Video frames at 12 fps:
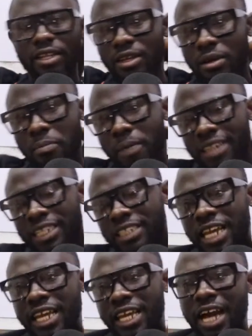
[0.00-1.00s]
budgeted
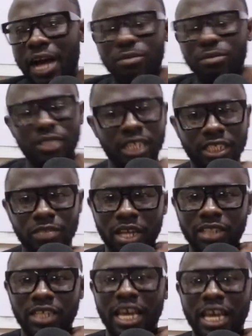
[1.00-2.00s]
income statement,
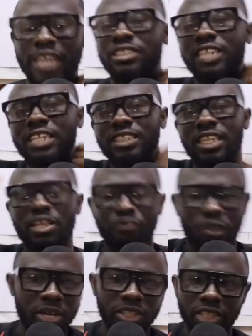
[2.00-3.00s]
and certain
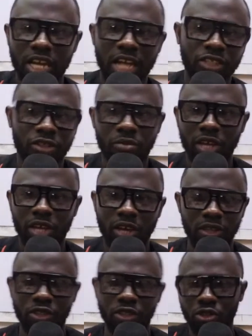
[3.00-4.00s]
information has to be given
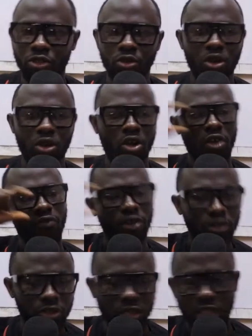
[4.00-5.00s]
to you for you
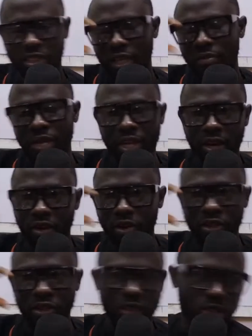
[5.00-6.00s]
to determine the
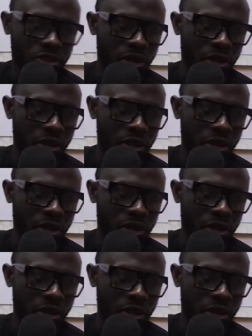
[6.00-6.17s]
closing stock.